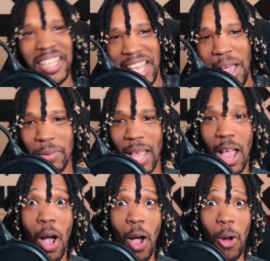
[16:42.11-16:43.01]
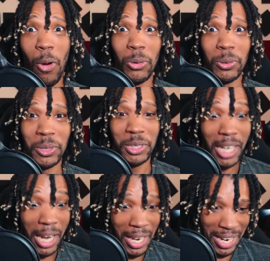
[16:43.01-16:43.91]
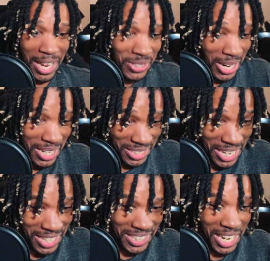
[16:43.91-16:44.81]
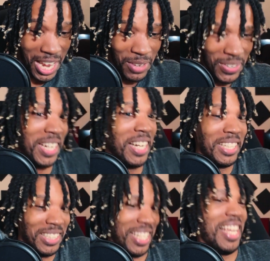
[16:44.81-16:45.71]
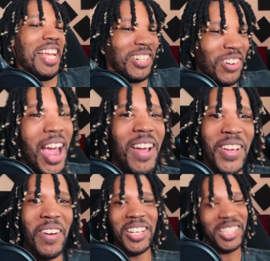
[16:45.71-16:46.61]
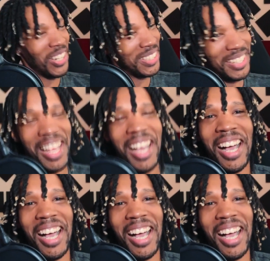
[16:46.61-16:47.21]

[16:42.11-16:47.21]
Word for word: I'm like, oh shit. I tried to get to the elevator, nigga grabbed me on my shoulders, like,